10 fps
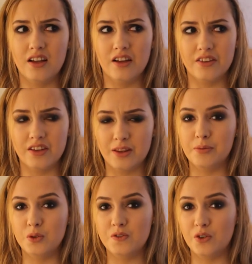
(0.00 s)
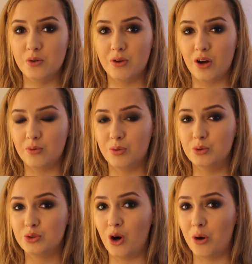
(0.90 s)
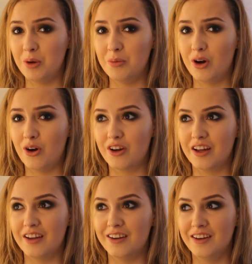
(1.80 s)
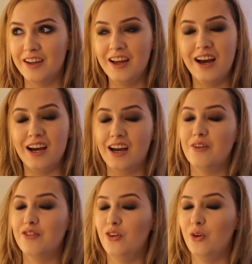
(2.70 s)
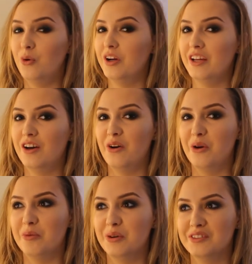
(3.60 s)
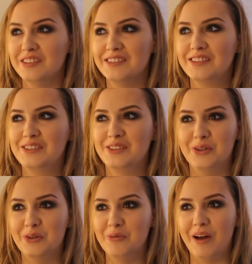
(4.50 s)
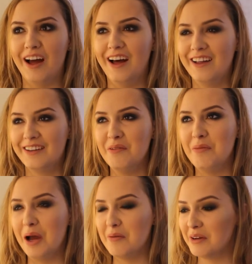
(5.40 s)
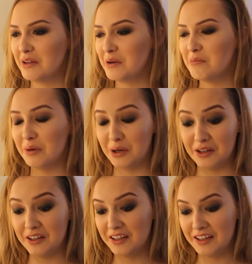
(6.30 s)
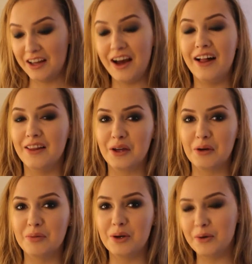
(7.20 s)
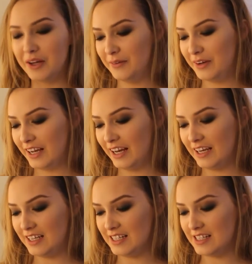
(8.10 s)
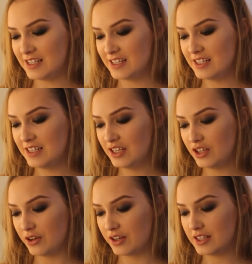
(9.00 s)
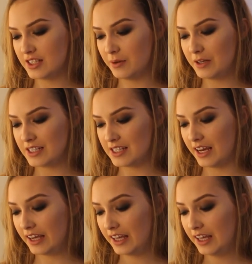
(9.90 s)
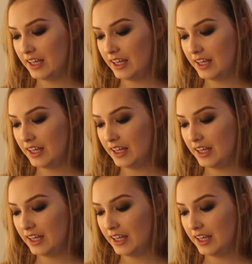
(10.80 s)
I think, the most viewed blog post on my blog, and I have no idea how because it's so bad in my opinion, but I'll link it below anyway and you can see what it's like